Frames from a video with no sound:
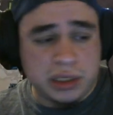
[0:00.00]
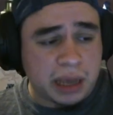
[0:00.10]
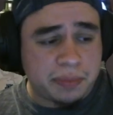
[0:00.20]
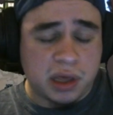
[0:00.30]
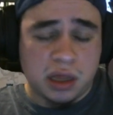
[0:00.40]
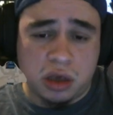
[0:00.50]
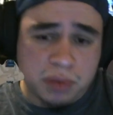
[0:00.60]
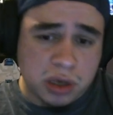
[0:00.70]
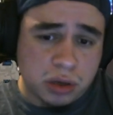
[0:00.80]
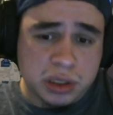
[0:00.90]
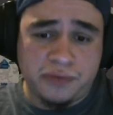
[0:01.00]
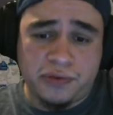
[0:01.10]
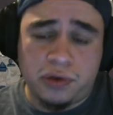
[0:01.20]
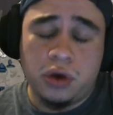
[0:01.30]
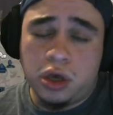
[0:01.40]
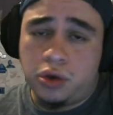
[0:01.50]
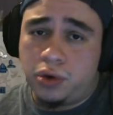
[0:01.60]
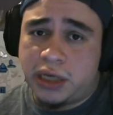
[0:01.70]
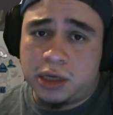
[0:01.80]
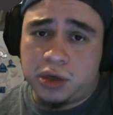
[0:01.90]
Same thing that you'd be using if you were
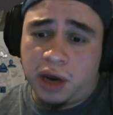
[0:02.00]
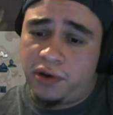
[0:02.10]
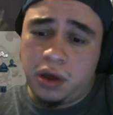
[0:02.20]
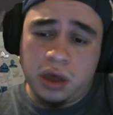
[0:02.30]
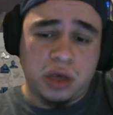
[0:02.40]
a tank driver.